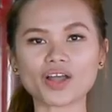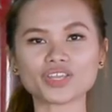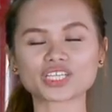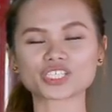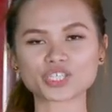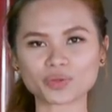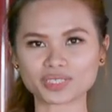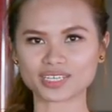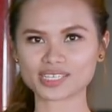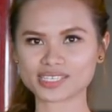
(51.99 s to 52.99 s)
on your
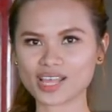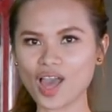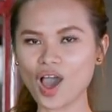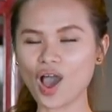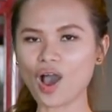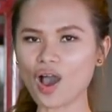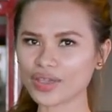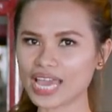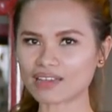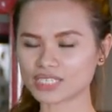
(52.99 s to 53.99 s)
shoulders. All
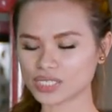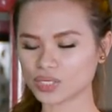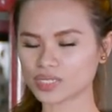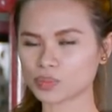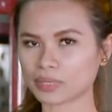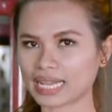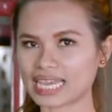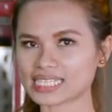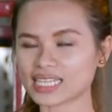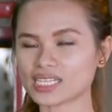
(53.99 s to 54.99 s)
you have to do is
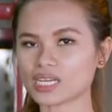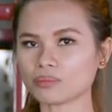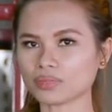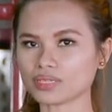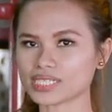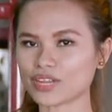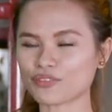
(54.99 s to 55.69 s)
place the dumbbells